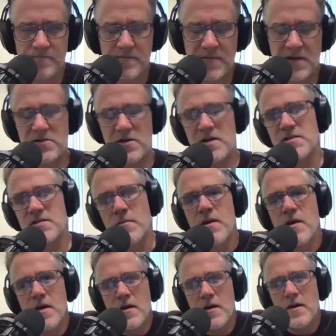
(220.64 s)
That's awesome.
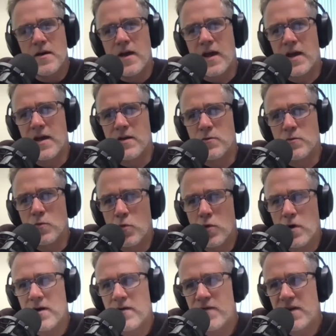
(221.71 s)
And
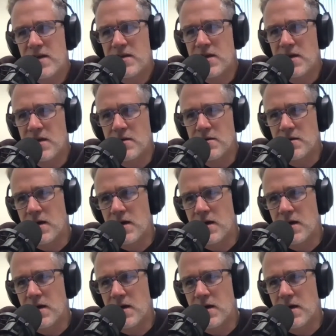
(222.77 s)
what, if anything,